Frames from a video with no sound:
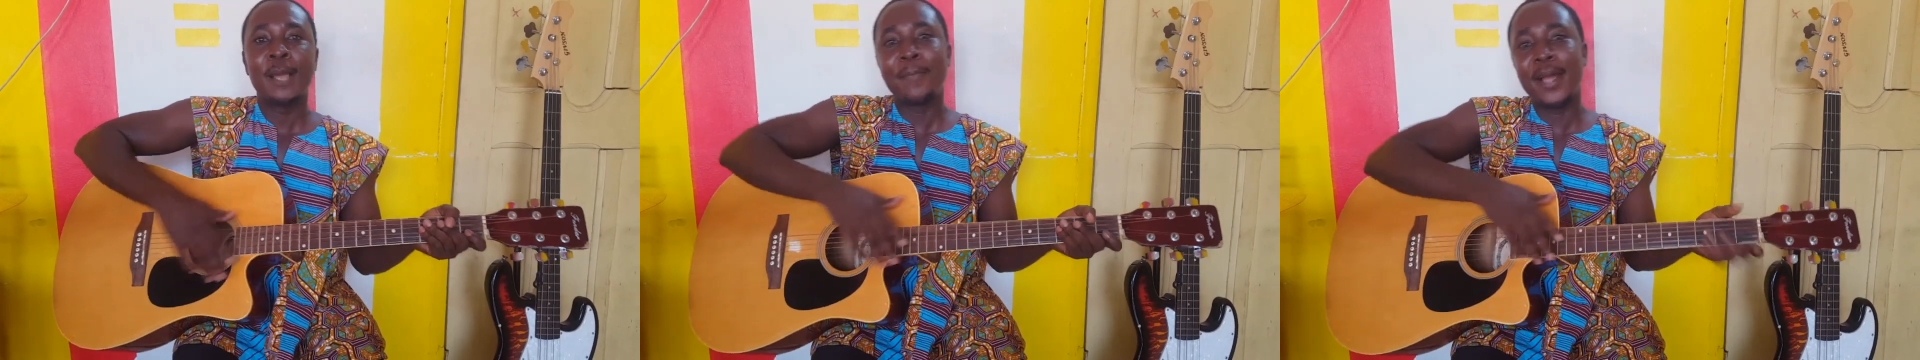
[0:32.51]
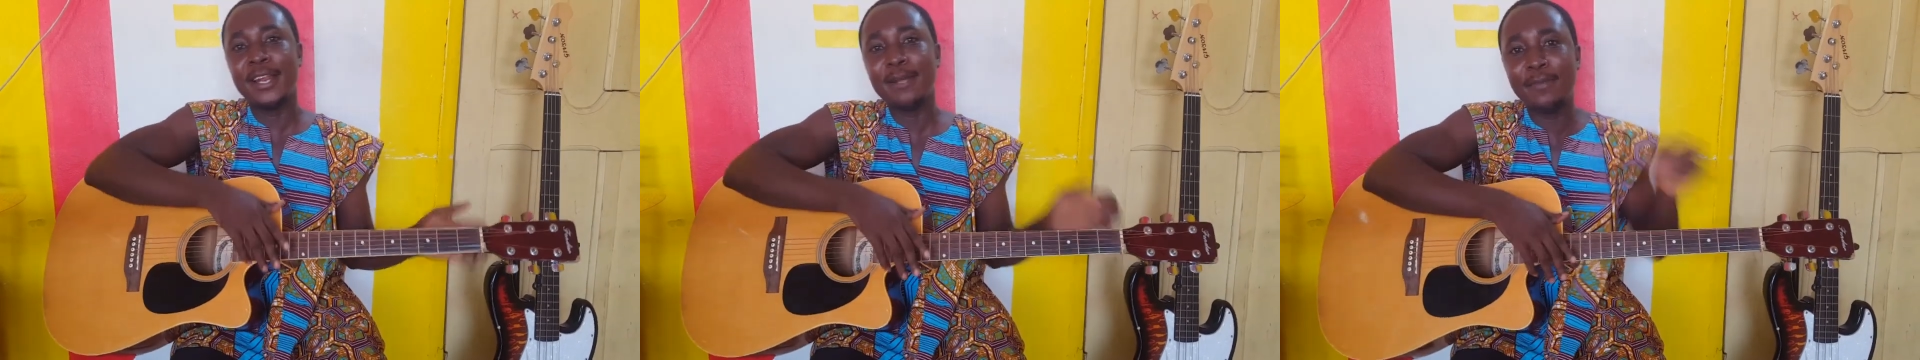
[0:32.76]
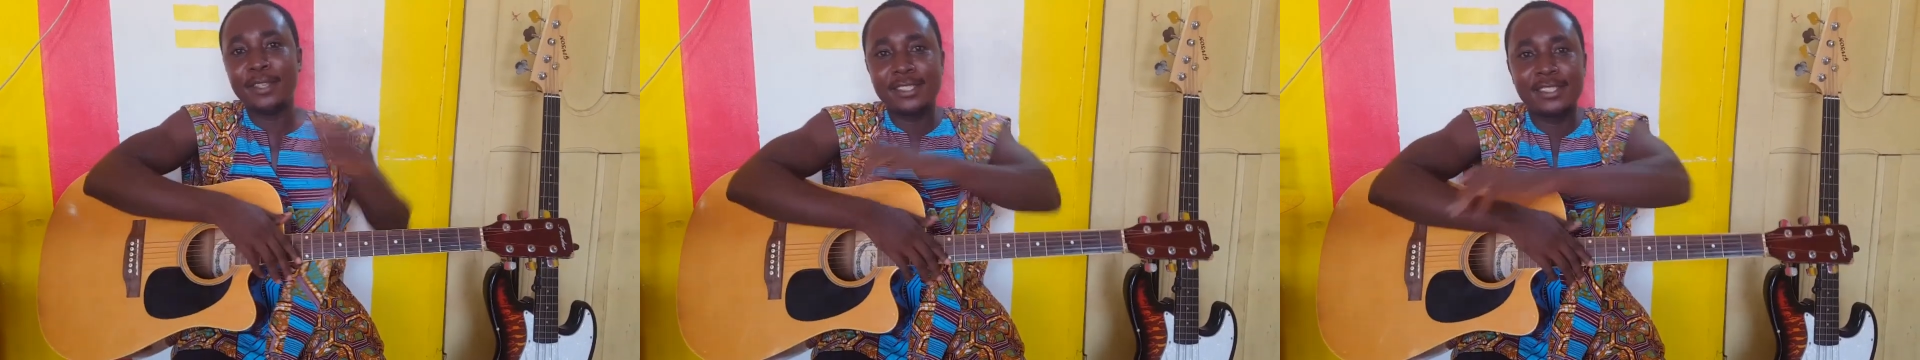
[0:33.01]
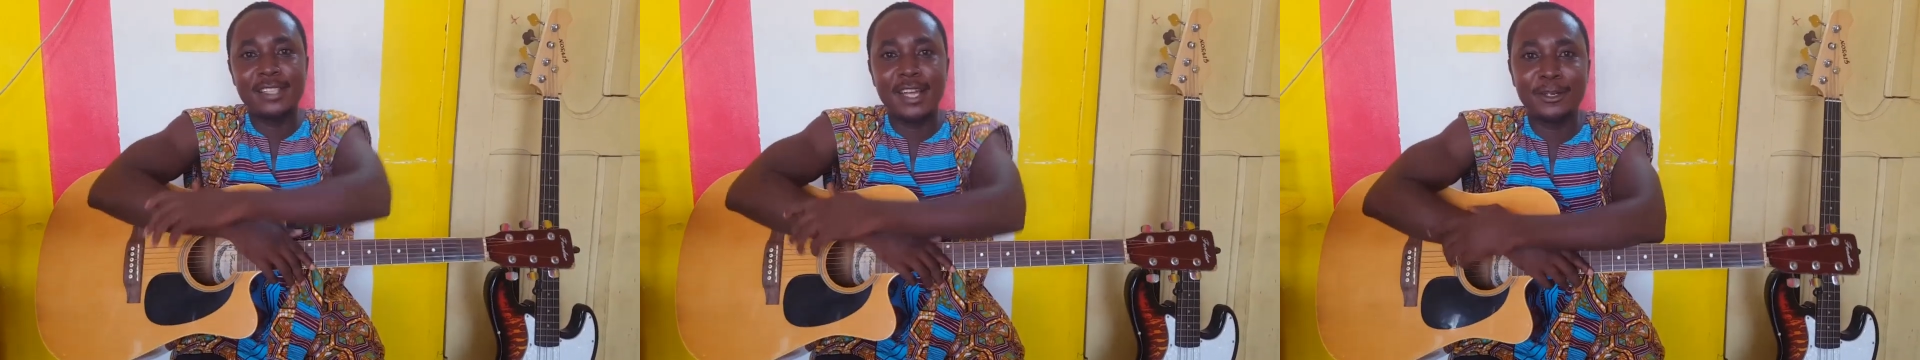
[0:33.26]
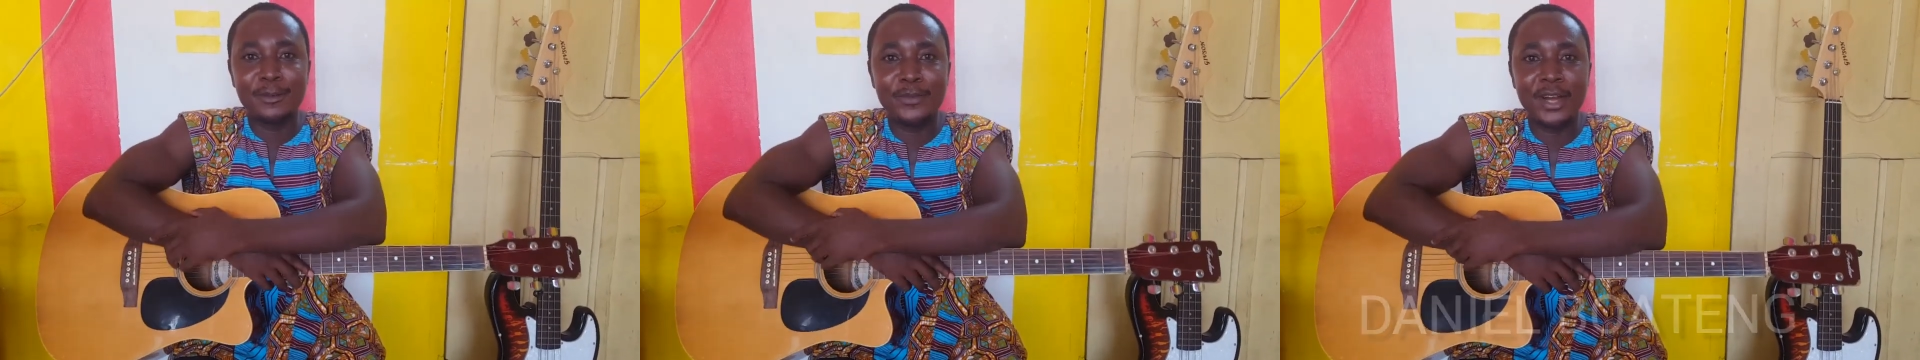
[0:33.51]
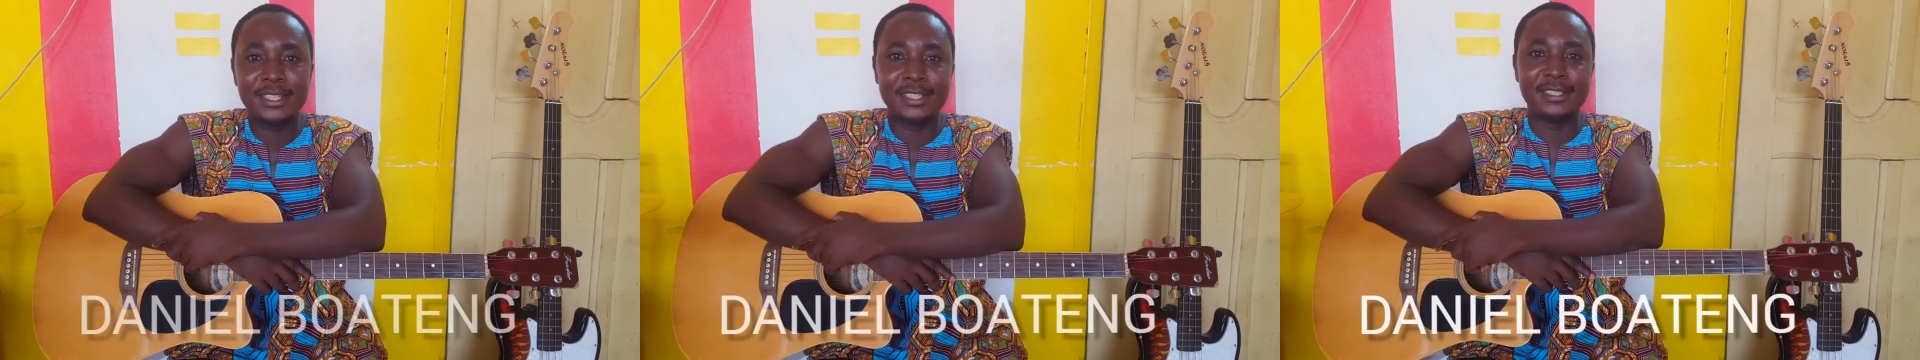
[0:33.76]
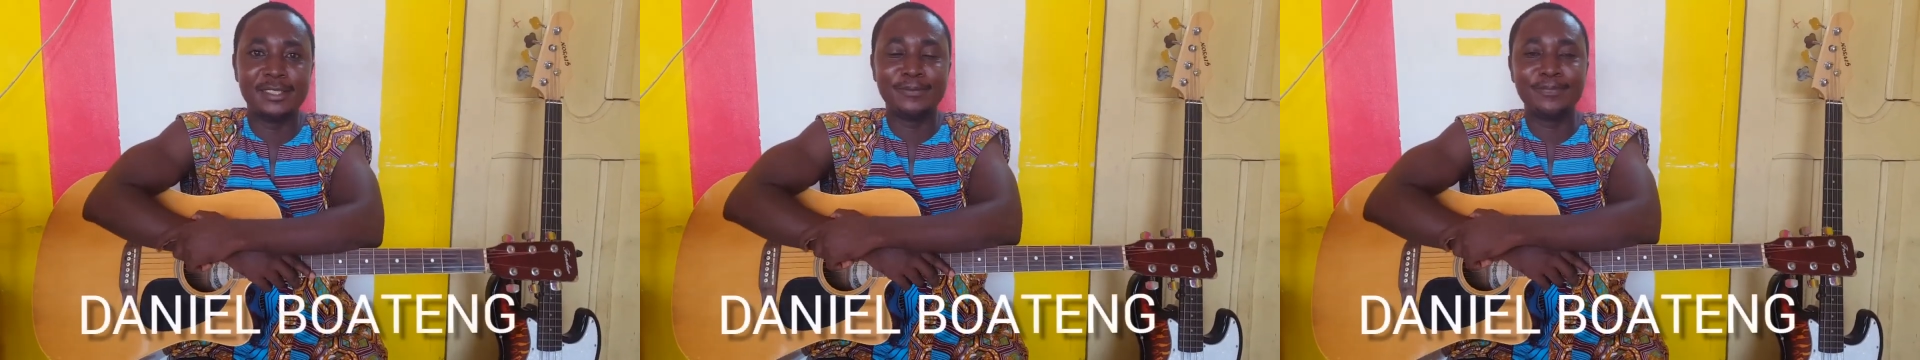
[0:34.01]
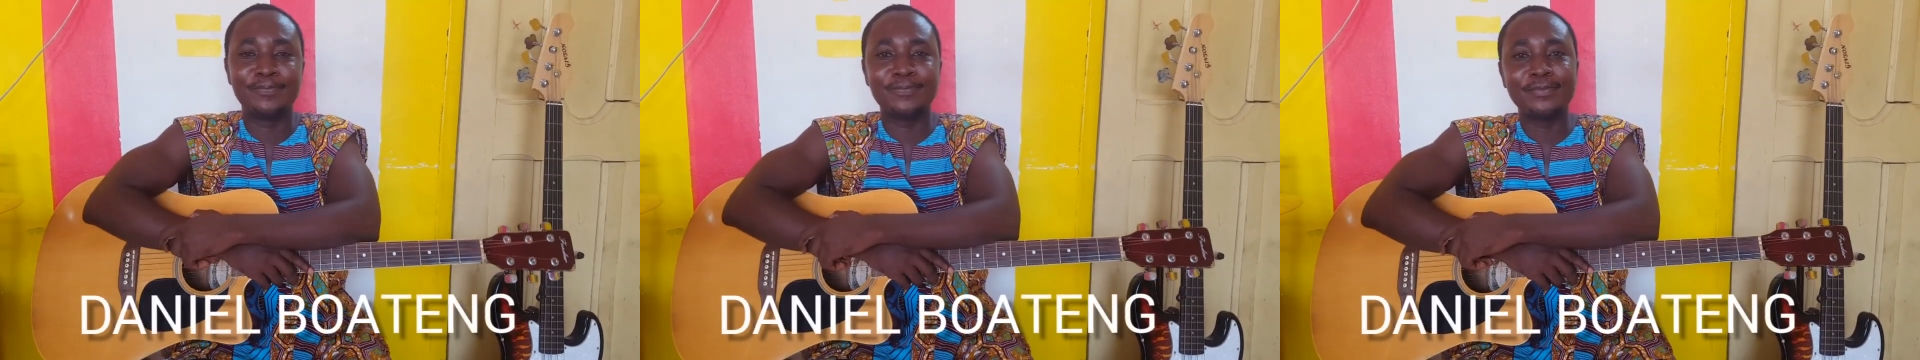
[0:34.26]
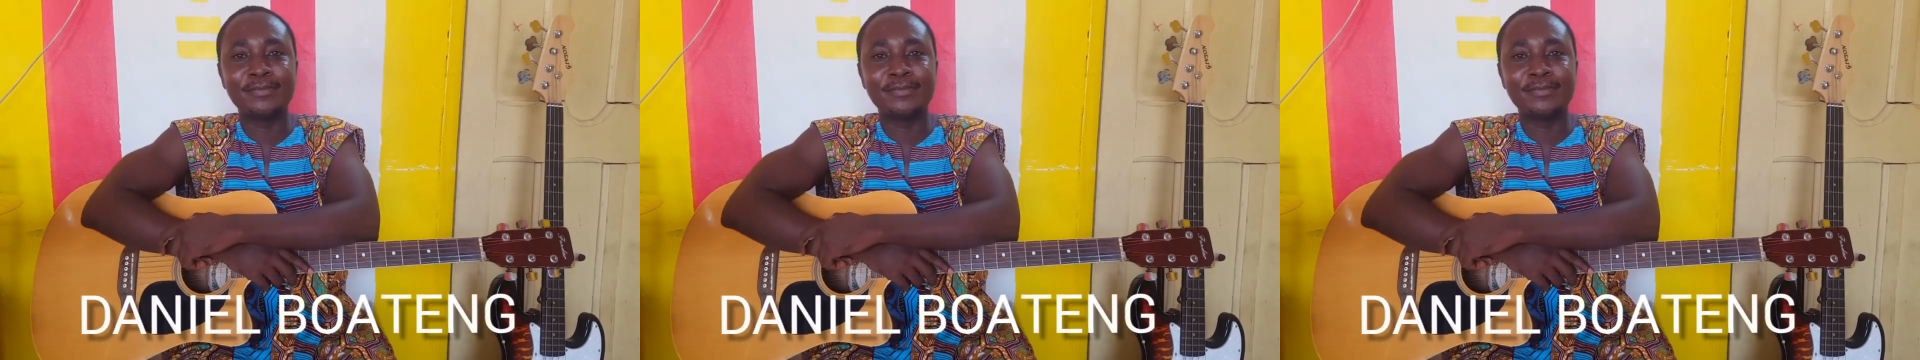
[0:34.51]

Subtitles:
My name is Daniel Boateng.